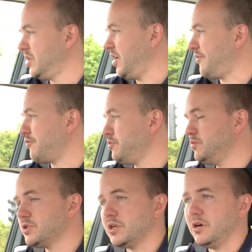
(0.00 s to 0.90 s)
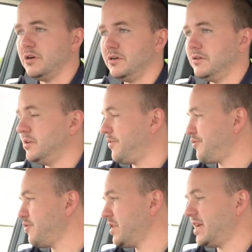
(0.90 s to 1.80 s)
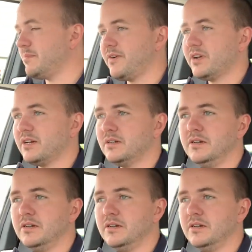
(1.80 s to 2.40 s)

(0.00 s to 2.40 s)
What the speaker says: a fruit, or a frunk in America.